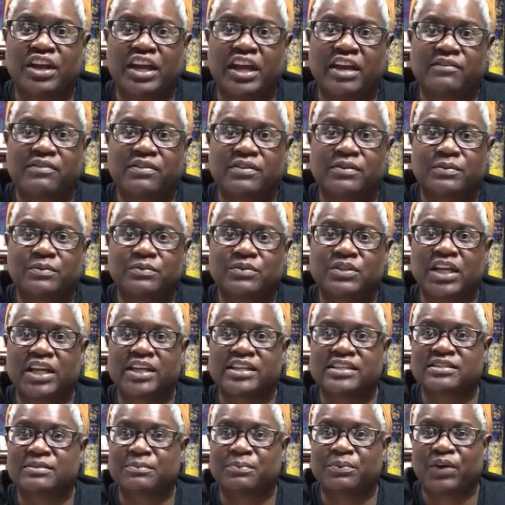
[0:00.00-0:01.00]
have a
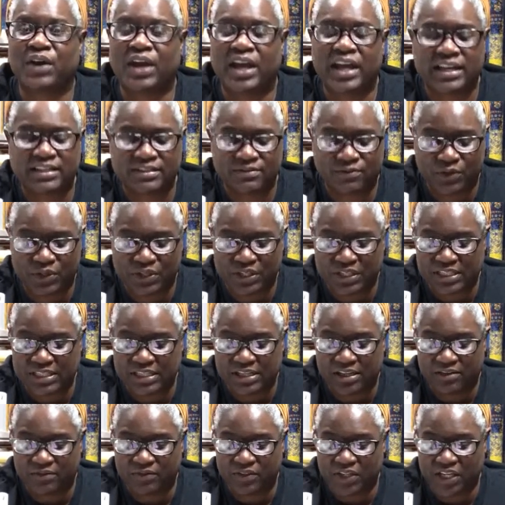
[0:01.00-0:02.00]
nice surprise for yourself